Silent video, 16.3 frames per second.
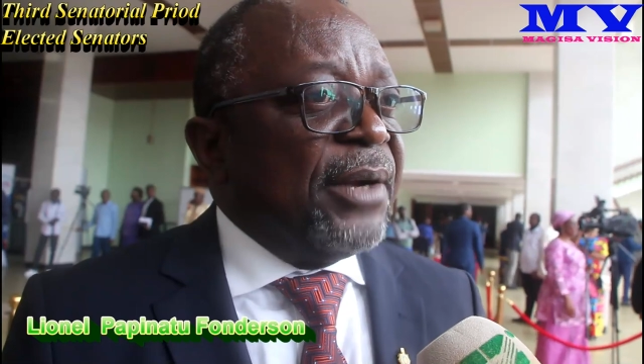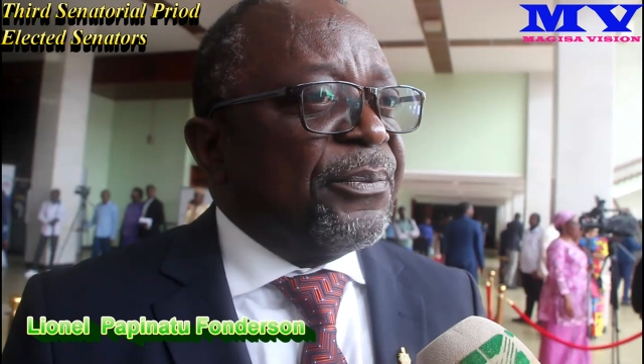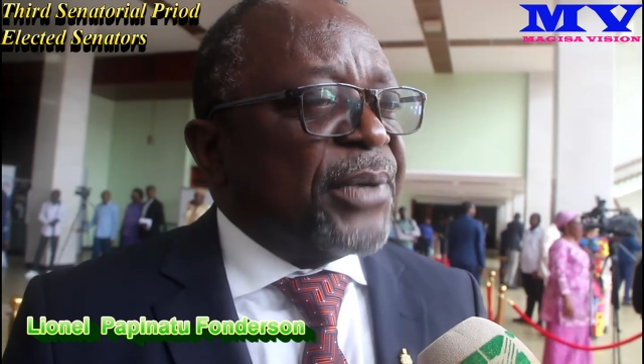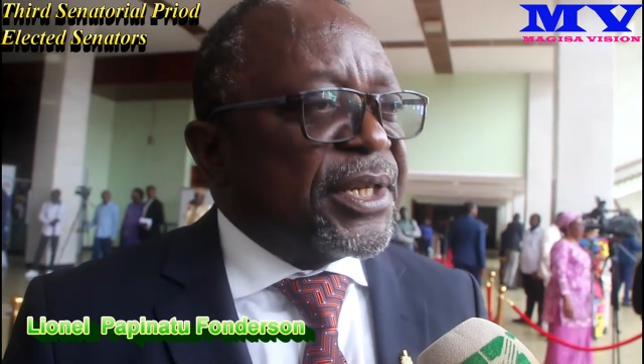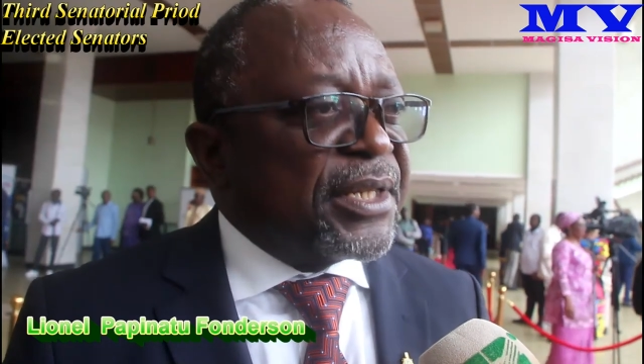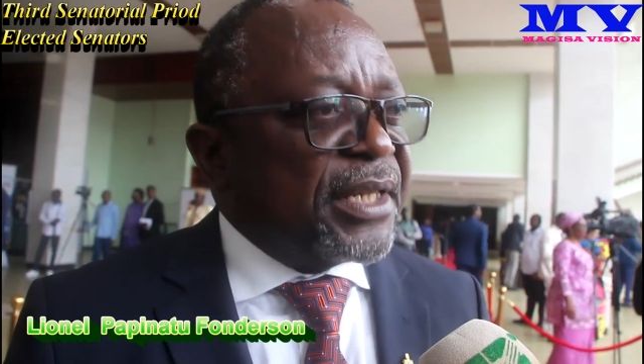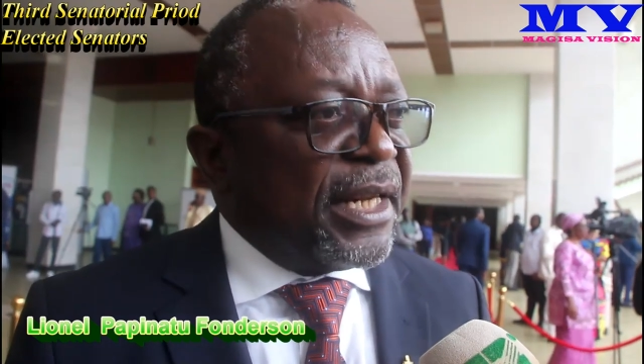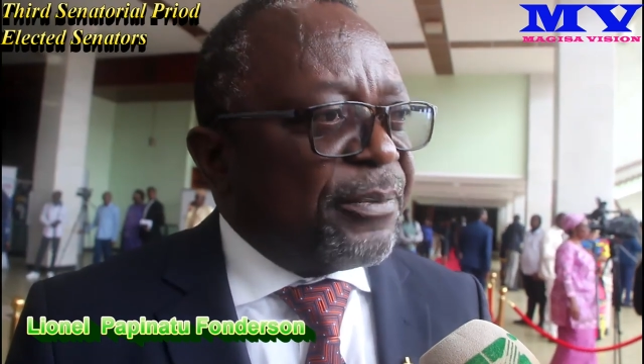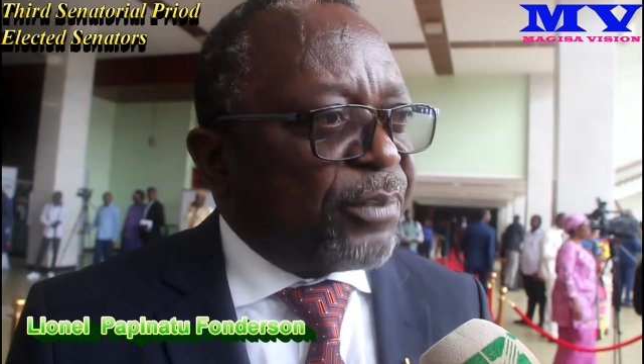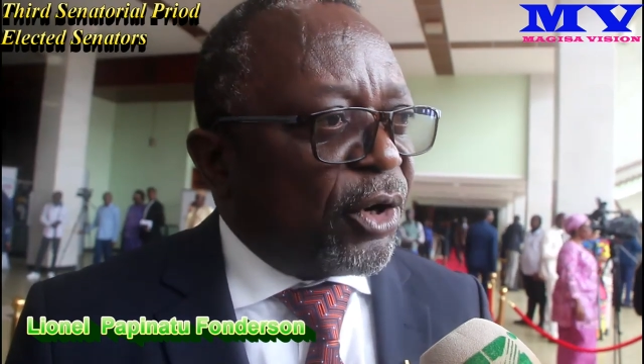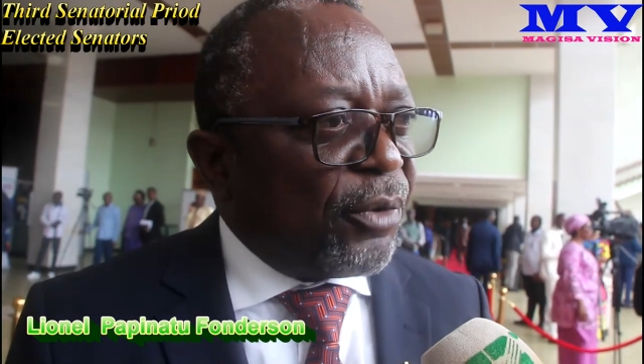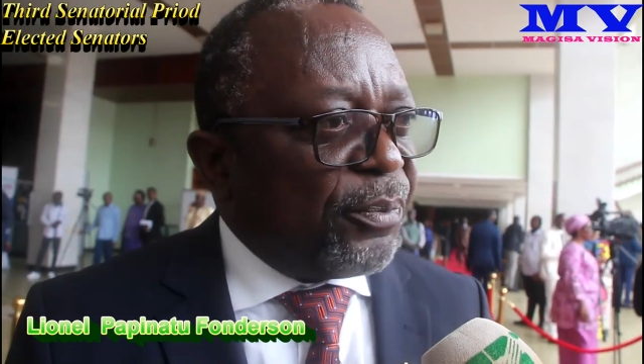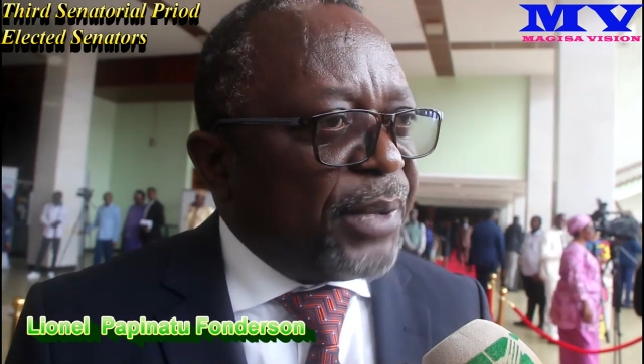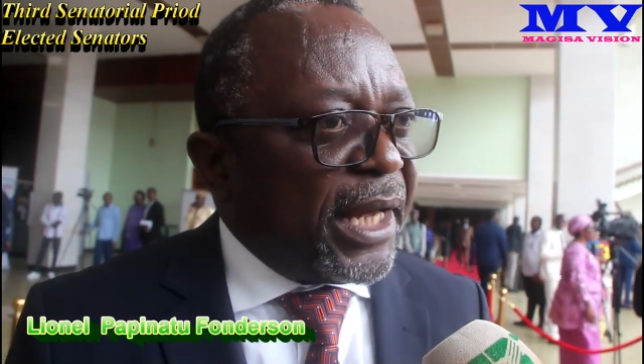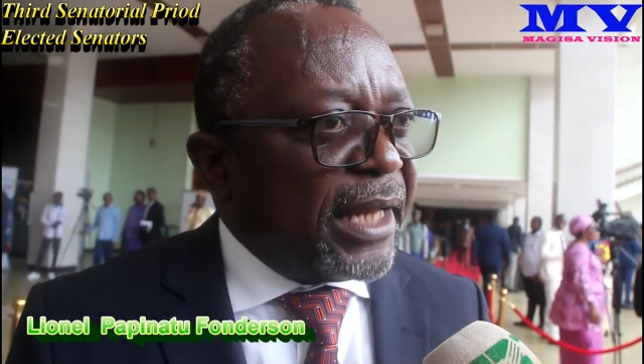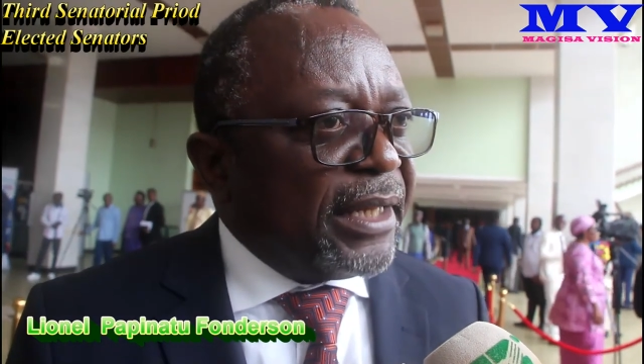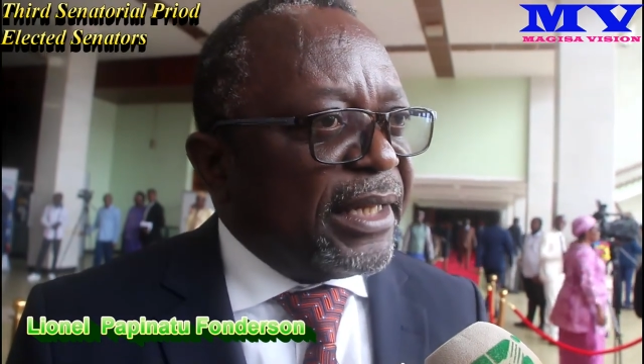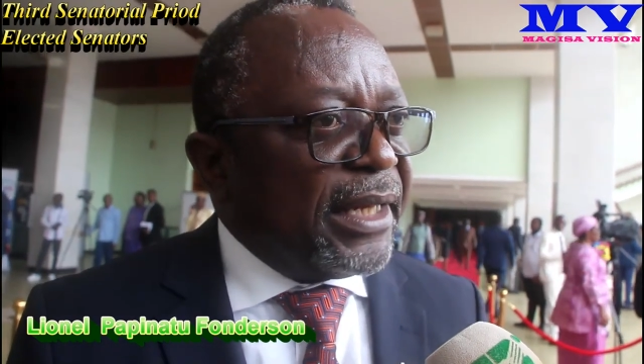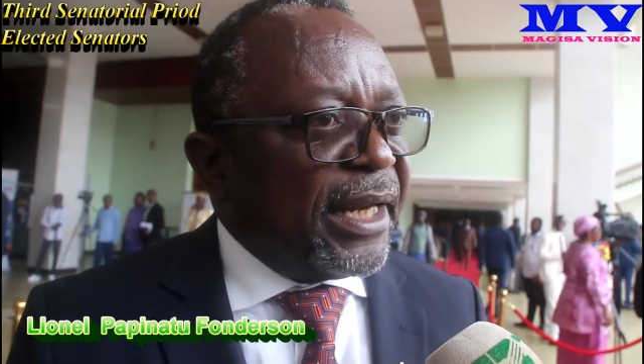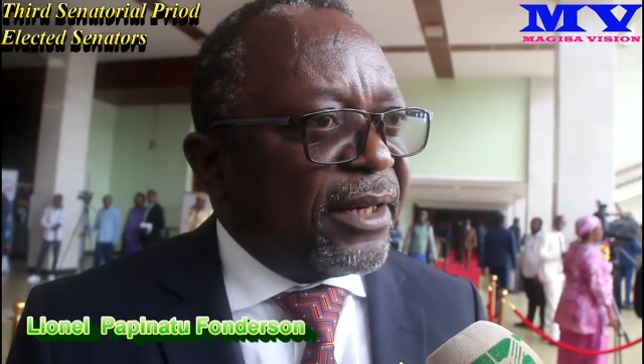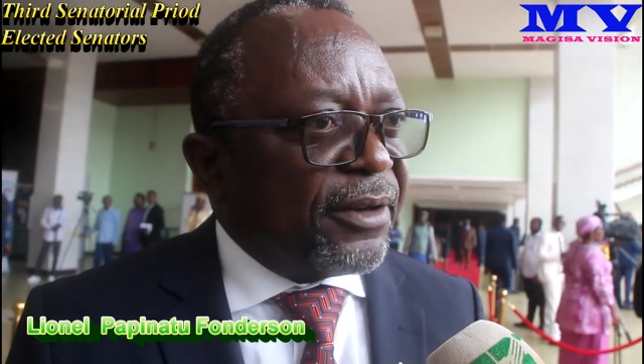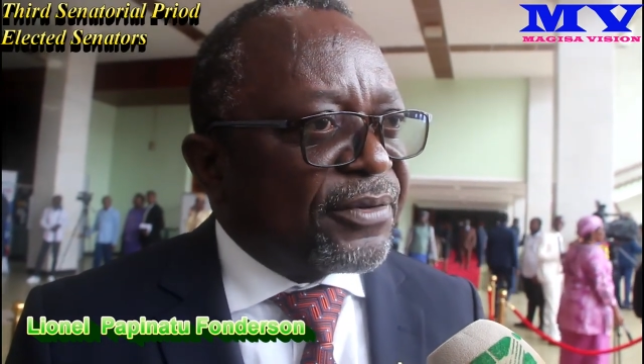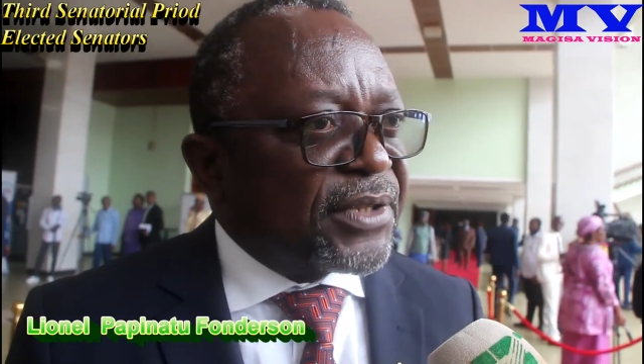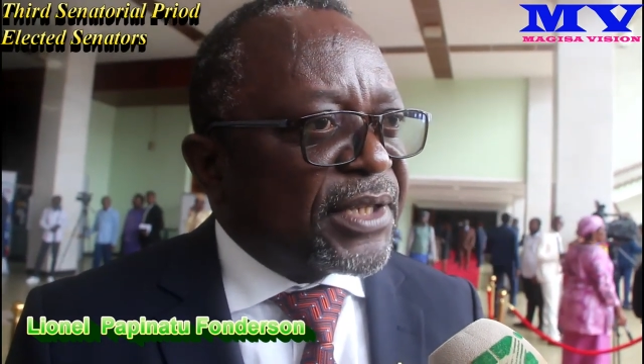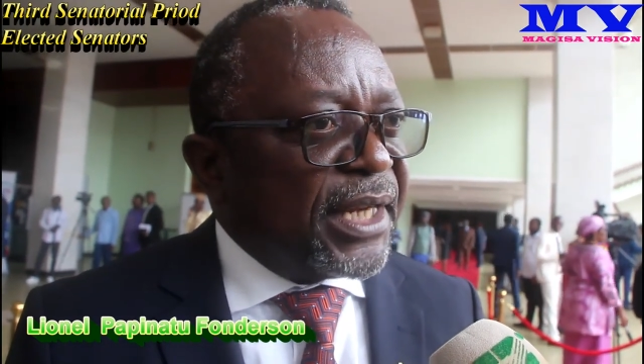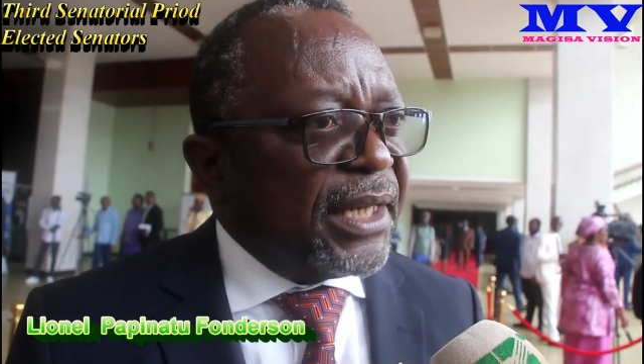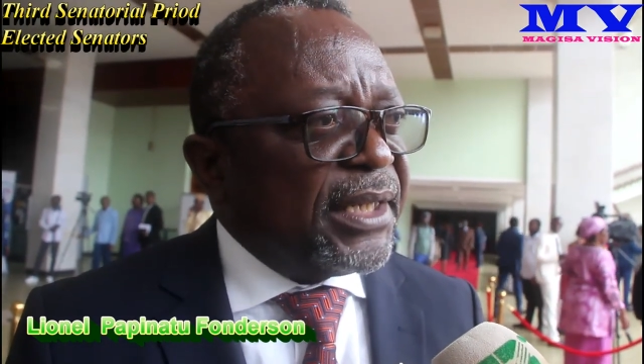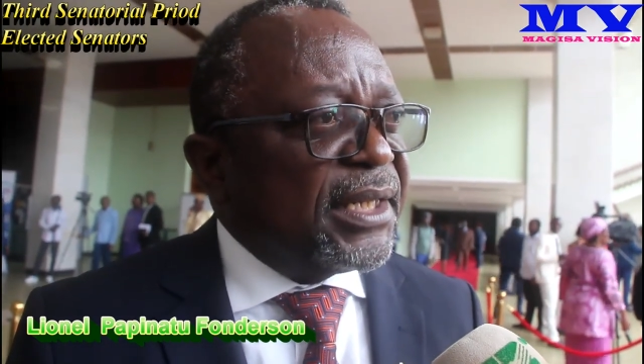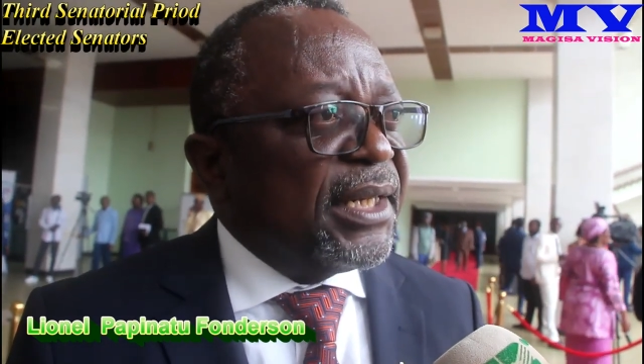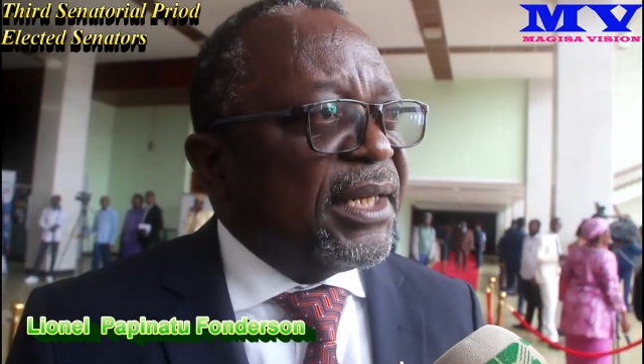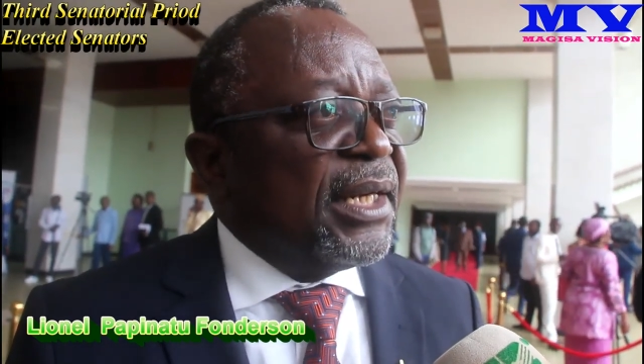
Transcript: President Paul Biya, the head of state,